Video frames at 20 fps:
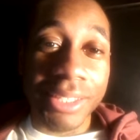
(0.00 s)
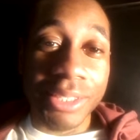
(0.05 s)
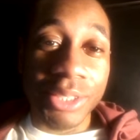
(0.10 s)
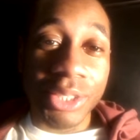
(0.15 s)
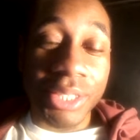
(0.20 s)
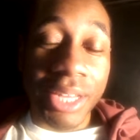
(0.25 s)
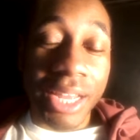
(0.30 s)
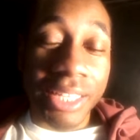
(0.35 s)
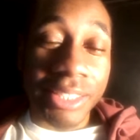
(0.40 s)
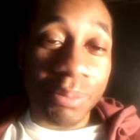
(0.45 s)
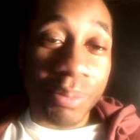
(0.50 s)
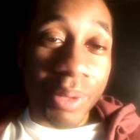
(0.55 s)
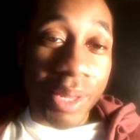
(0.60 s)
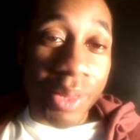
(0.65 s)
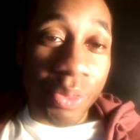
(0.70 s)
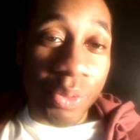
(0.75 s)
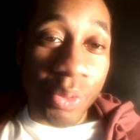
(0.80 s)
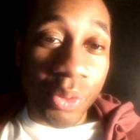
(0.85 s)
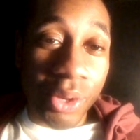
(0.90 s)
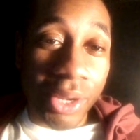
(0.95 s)
she has
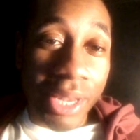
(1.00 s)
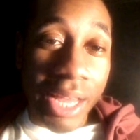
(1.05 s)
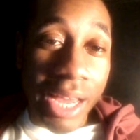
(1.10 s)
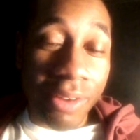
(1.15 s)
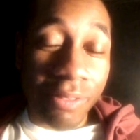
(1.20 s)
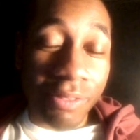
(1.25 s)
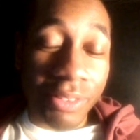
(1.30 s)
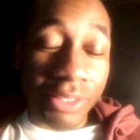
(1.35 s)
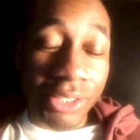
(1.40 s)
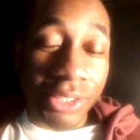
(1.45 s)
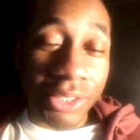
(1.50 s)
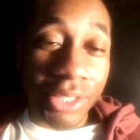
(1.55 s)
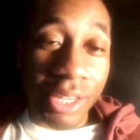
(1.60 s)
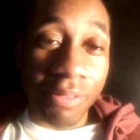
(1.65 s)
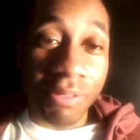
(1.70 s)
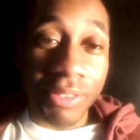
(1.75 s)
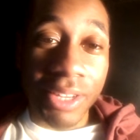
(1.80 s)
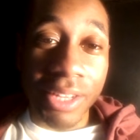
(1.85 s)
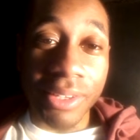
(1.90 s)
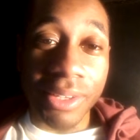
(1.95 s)
been through a lot of the
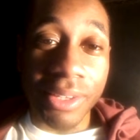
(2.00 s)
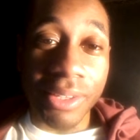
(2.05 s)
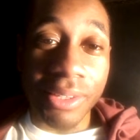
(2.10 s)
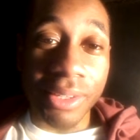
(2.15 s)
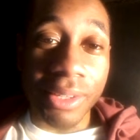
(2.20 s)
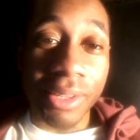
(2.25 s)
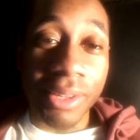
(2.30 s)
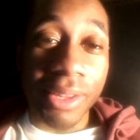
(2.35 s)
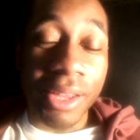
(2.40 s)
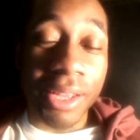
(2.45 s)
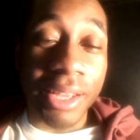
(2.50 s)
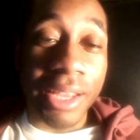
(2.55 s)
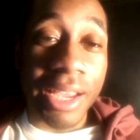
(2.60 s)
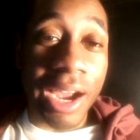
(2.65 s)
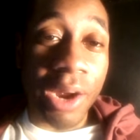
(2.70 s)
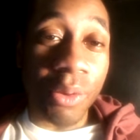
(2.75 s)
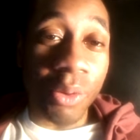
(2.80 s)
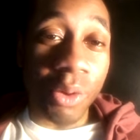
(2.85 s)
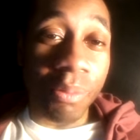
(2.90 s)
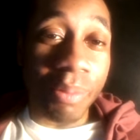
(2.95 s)
stuff that the
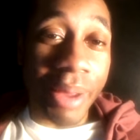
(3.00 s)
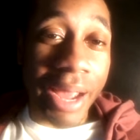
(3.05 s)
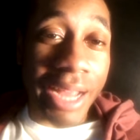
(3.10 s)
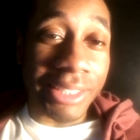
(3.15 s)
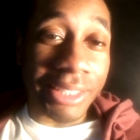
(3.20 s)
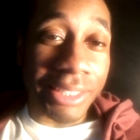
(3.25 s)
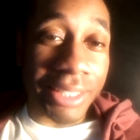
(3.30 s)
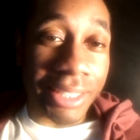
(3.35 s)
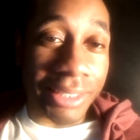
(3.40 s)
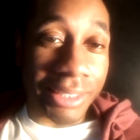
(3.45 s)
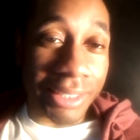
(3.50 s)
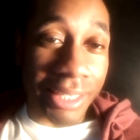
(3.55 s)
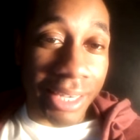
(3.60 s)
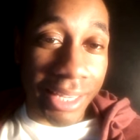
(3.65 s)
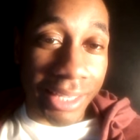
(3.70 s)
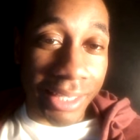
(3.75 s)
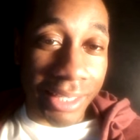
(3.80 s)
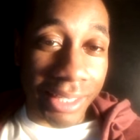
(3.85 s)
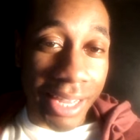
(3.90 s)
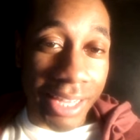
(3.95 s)
Carol Baskins
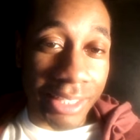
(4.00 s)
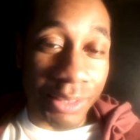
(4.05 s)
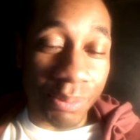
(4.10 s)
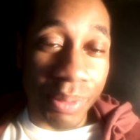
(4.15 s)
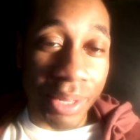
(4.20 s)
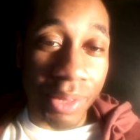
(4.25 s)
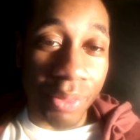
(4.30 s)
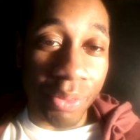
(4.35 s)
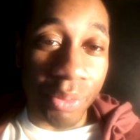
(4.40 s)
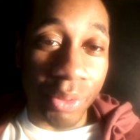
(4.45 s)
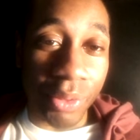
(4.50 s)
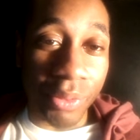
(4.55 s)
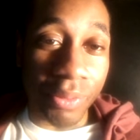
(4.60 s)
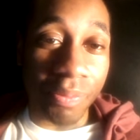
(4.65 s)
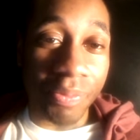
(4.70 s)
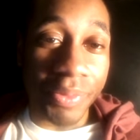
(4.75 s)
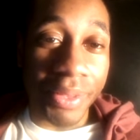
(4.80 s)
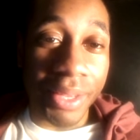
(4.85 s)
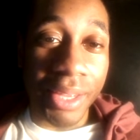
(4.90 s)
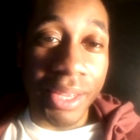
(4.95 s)
lady has been
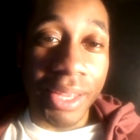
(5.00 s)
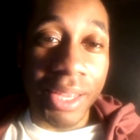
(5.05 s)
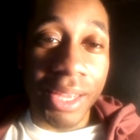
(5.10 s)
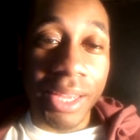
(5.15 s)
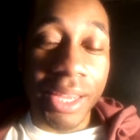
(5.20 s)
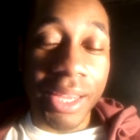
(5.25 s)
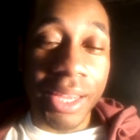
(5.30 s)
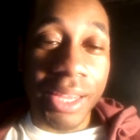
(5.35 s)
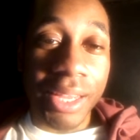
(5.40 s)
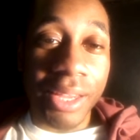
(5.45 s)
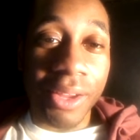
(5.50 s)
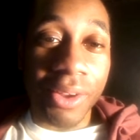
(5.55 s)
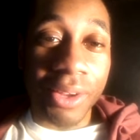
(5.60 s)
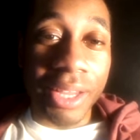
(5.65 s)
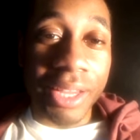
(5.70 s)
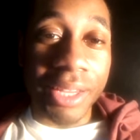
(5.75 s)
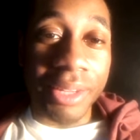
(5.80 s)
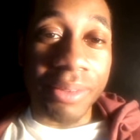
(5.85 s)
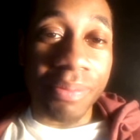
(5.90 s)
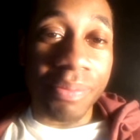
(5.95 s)
through.
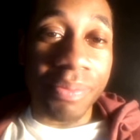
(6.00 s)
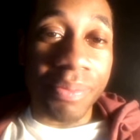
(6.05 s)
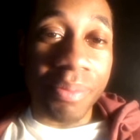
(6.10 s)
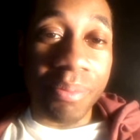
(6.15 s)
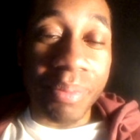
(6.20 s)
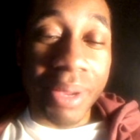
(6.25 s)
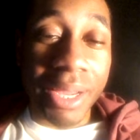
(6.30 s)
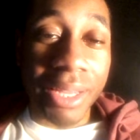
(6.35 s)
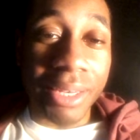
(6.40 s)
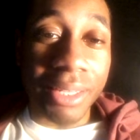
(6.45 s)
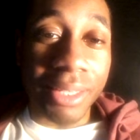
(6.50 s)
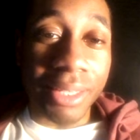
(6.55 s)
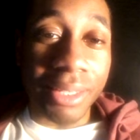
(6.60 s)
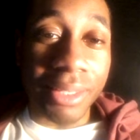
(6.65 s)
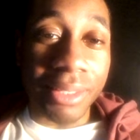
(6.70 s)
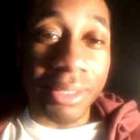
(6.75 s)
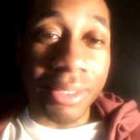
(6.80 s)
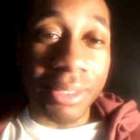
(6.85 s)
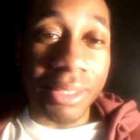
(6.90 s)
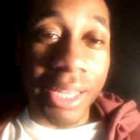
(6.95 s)
Okay,
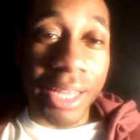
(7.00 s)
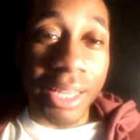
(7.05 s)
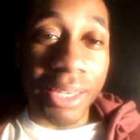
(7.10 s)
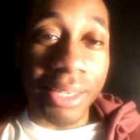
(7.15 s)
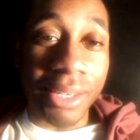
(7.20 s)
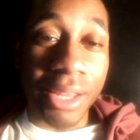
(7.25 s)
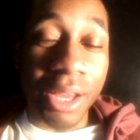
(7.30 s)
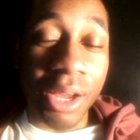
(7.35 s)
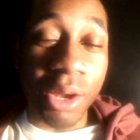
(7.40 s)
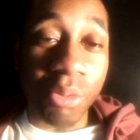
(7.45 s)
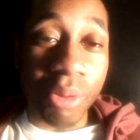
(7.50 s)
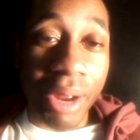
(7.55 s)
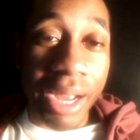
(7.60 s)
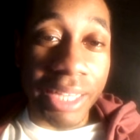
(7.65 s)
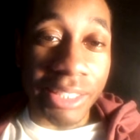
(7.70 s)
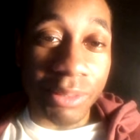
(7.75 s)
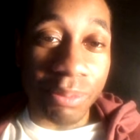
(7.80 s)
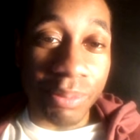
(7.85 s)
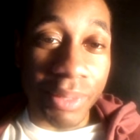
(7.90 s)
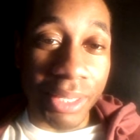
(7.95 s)
meaning that the
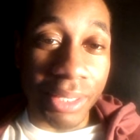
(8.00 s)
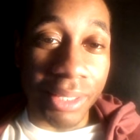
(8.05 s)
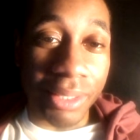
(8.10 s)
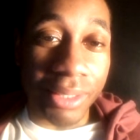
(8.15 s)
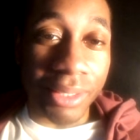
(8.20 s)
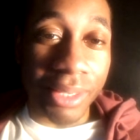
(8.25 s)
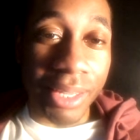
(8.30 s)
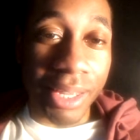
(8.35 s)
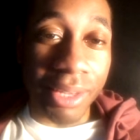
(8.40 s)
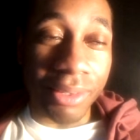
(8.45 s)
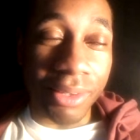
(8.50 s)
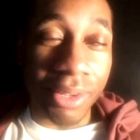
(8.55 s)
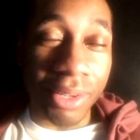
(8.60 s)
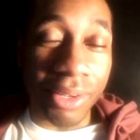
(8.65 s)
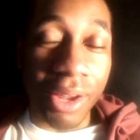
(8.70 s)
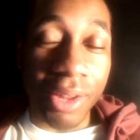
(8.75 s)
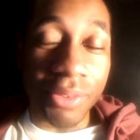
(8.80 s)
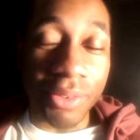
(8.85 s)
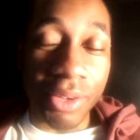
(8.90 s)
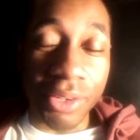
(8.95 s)
harassment that
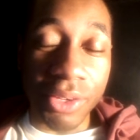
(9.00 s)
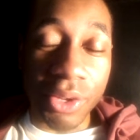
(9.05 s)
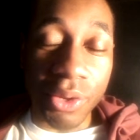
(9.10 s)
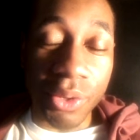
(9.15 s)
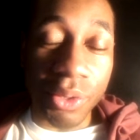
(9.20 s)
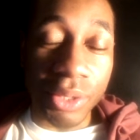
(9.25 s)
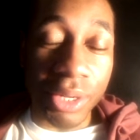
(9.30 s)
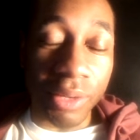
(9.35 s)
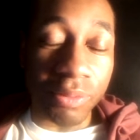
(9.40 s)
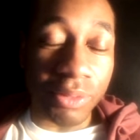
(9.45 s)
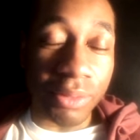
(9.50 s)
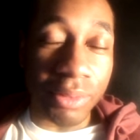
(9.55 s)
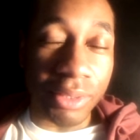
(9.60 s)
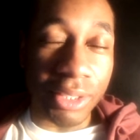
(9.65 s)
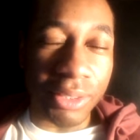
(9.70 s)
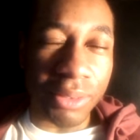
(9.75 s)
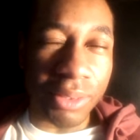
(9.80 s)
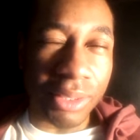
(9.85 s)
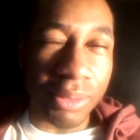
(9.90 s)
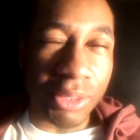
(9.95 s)
the uh, the dude of
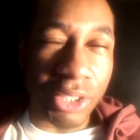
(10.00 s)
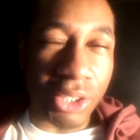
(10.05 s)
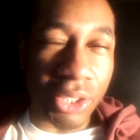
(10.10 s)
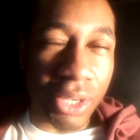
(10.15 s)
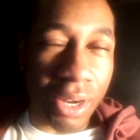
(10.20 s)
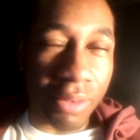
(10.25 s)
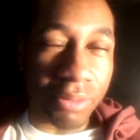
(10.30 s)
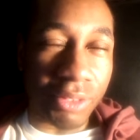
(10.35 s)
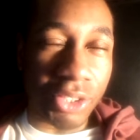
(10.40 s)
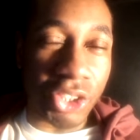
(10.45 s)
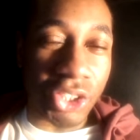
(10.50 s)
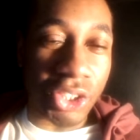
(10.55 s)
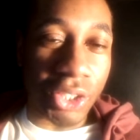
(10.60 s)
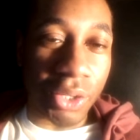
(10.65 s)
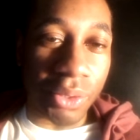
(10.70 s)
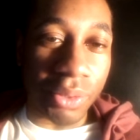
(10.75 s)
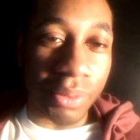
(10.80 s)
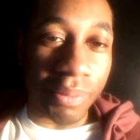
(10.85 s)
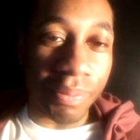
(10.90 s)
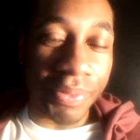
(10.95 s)
the star of the
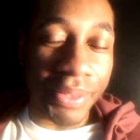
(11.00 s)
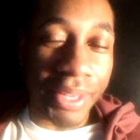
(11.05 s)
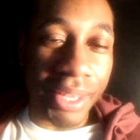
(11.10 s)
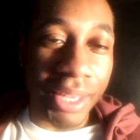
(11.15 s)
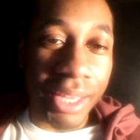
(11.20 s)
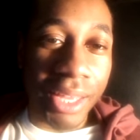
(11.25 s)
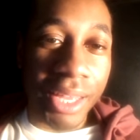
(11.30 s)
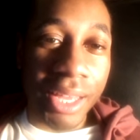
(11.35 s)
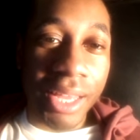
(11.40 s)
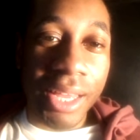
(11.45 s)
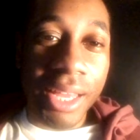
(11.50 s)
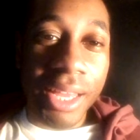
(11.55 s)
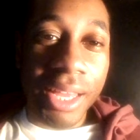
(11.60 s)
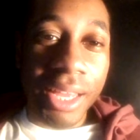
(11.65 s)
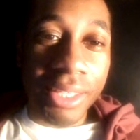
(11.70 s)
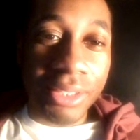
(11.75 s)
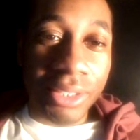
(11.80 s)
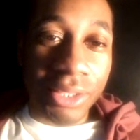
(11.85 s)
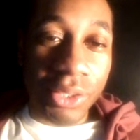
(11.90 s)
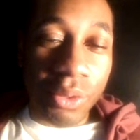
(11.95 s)
show
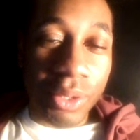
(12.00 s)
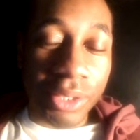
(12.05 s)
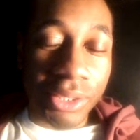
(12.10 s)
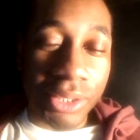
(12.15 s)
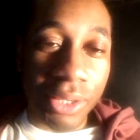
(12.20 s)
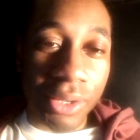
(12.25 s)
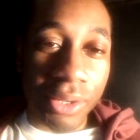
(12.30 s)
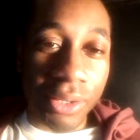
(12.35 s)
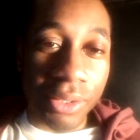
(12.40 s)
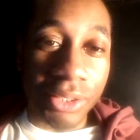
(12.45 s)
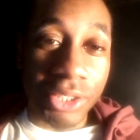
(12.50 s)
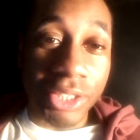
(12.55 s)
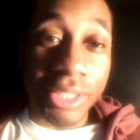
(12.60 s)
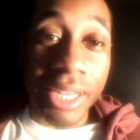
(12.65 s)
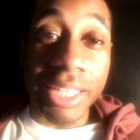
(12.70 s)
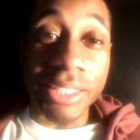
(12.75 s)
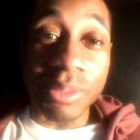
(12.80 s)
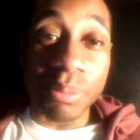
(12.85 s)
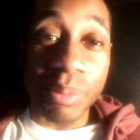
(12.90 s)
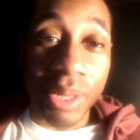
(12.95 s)
is doing to her,
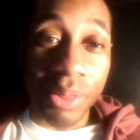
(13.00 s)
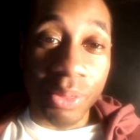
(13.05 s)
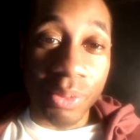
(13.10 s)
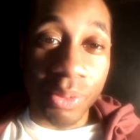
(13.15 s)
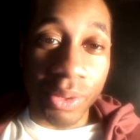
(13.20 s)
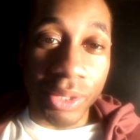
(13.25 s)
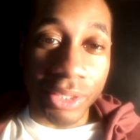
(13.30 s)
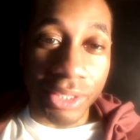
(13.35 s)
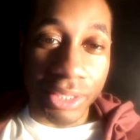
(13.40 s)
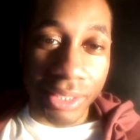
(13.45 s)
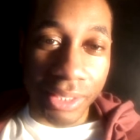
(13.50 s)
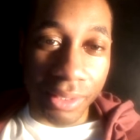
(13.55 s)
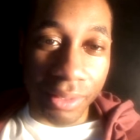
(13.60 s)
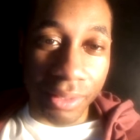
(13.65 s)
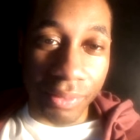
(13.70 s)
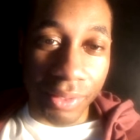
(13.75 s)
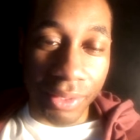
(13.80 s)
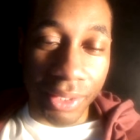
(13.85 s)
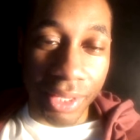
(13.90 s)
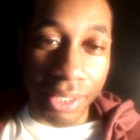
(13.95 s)
she has been through
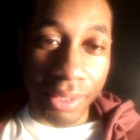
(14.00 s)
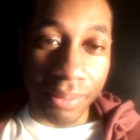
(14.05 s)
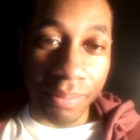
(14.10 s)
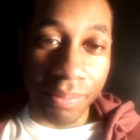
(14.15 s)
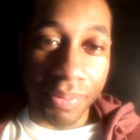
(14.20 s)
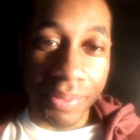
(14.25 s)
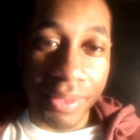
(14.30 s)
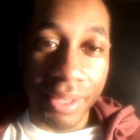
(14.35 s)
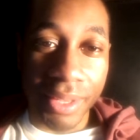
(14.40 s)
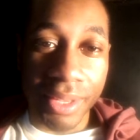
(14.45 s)
herself. Okay,